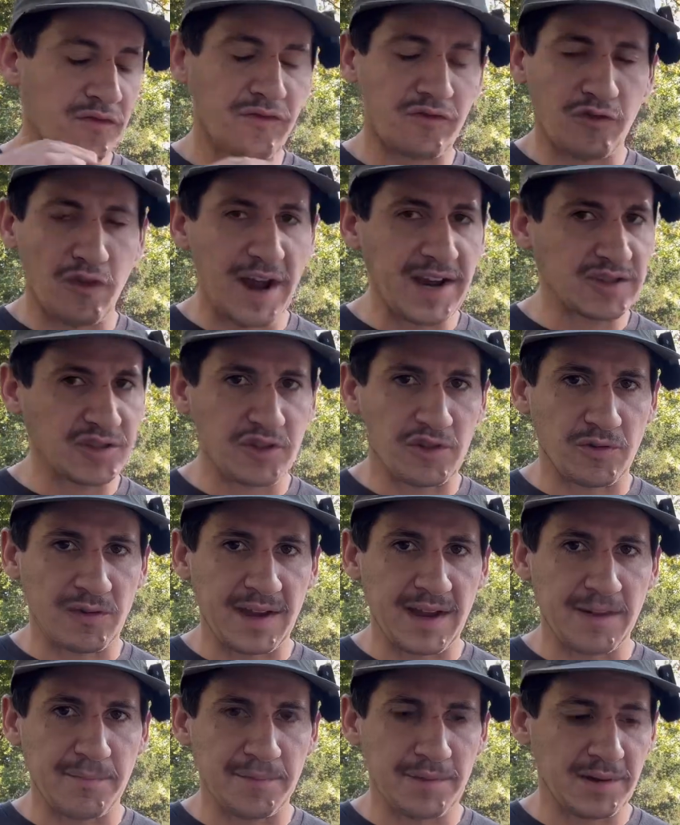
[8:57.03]
fresh
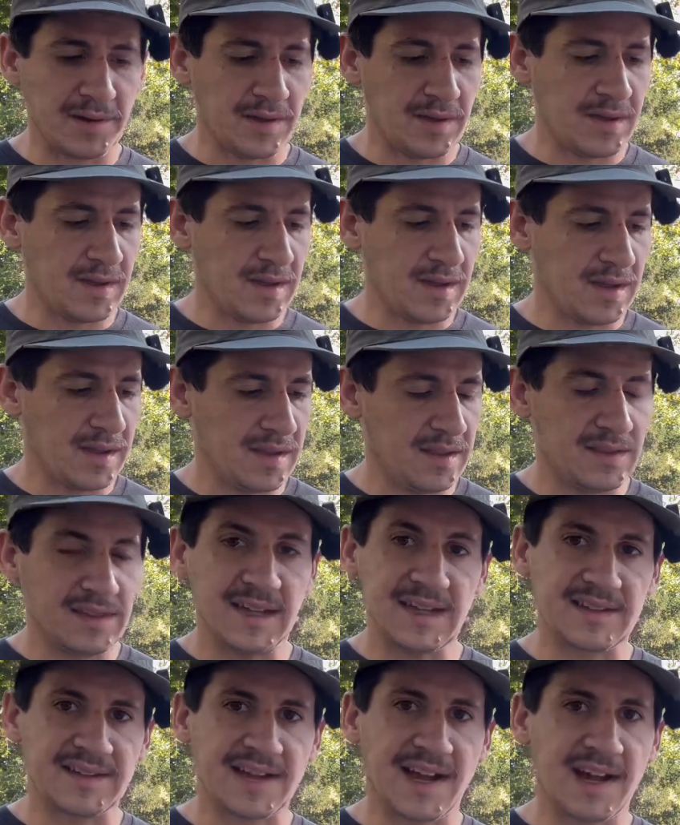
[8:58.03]
grip
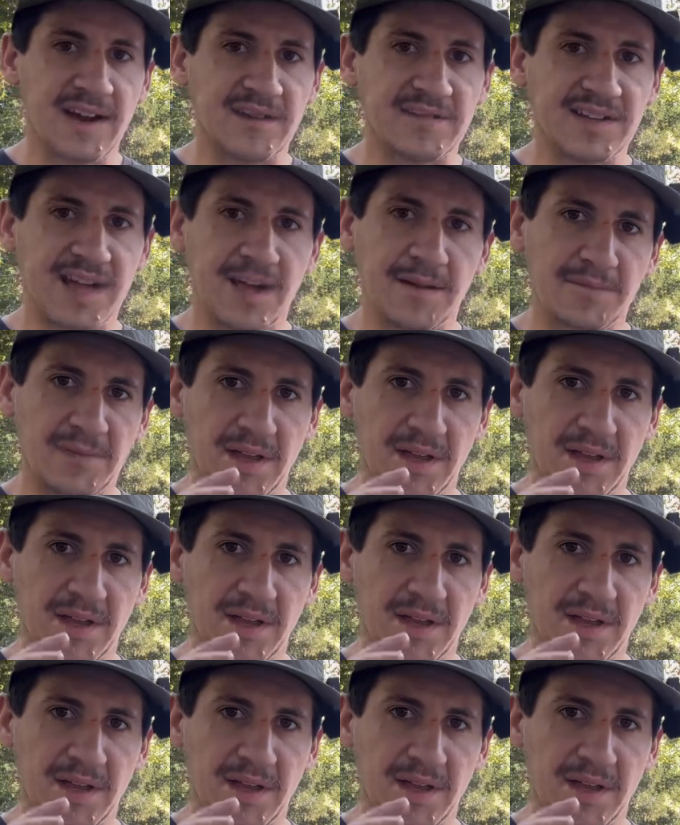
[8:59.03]
the entire time,